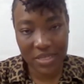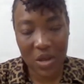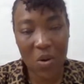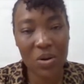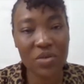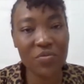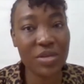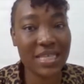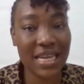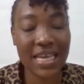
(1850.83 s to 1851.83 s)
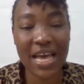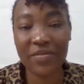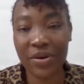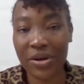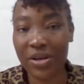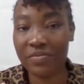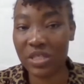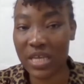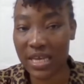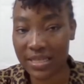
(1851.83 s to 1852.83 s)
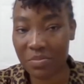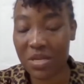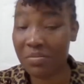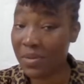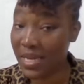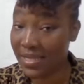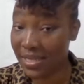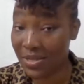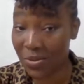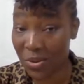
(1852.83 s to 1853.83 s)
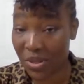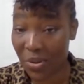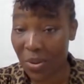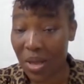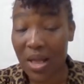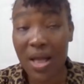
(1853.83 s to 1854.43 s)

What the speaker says: Only recently I've heard of jets being placed in Tokyo.